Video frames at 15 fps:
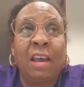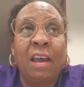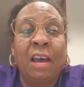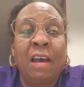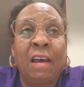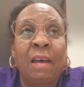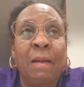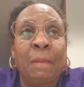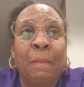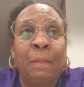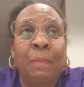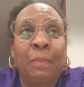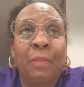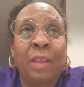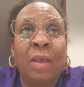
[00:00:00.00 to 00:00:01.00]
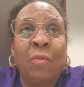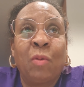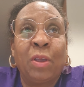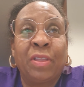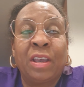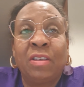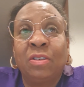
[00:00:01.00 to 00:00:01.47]
And
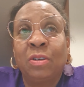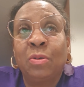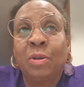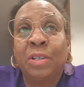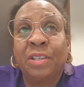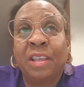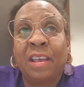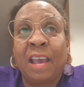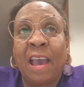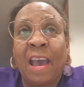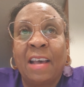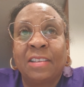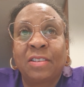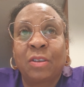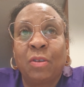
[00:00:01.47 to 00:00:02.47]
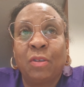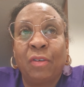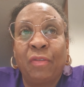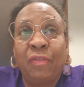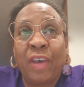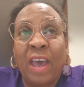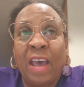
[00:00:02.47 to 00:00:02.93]
what they do is they ask you to
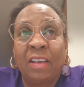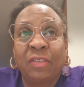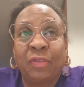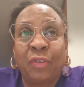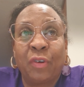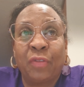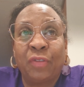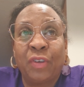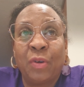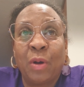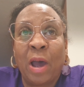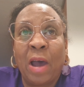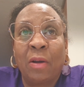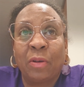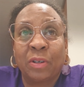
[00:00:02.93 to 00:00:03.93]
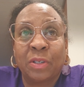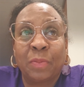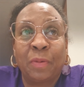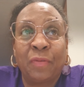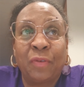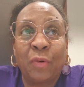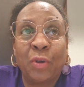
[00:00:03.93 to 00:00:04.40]
fast for a few hours
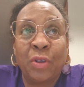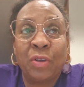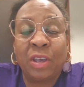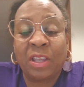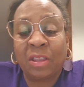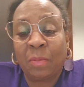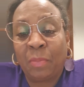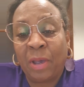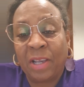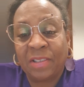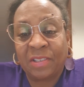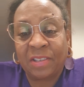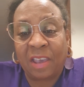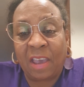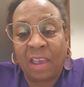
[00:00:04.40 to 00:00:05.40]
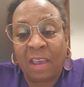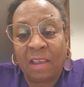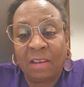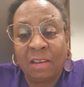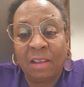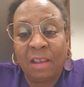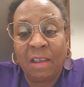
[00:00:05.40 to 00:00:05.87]
before you get the PET
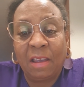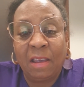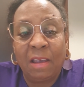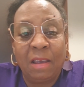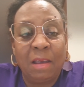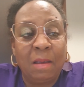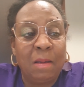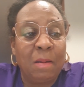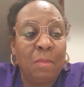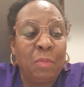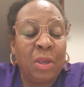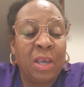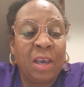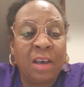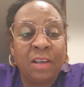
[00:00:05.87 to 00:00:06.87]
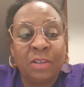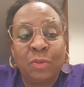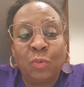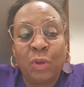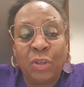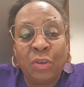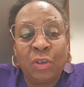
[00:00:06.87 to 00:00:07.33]
scan. Because
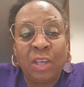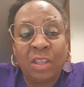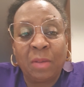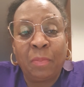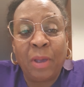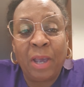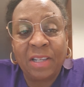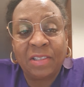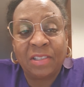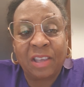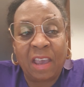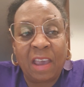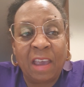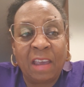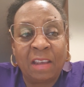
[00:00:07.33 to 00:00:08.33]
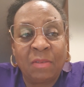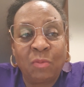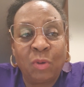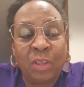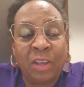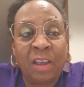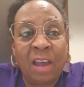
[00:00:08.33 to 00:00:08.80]
when you get the PET scan
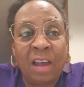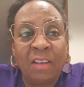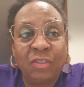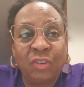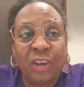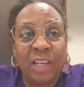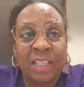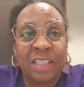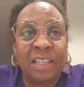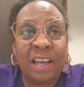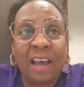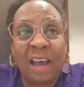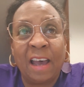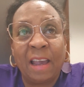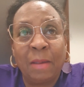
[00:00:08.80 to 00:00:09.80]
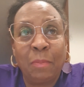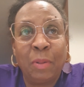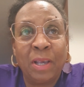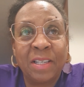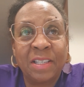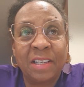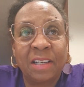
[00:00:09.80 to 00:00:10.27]
with a contrast dye,
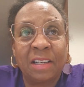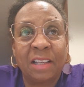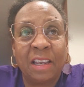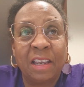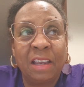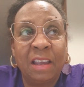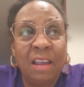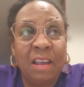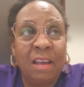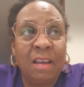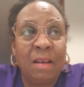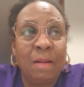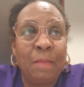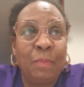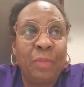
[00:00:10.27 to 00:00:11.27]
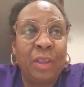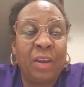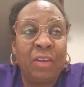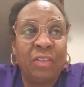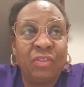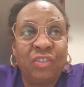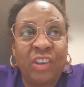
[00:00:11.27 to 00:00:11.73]
basically
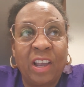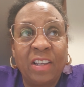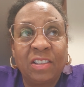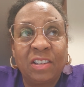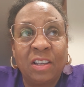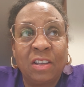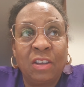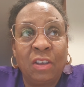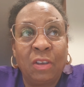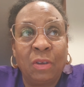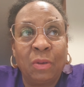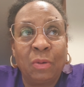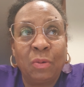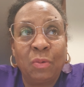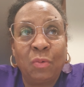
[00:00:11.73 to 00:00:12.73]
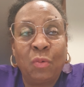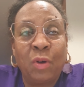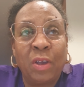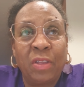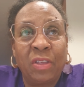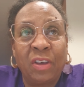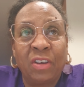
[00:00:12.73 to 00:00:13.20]
they're injecting you
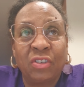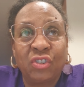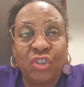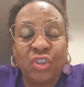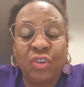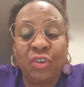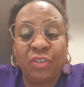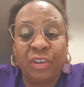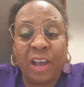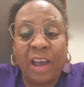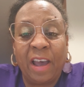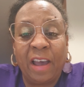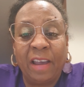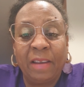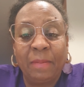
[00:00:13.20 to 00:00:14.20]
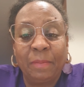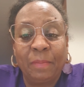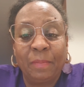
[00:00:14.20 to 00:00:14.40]
with a sugar dye.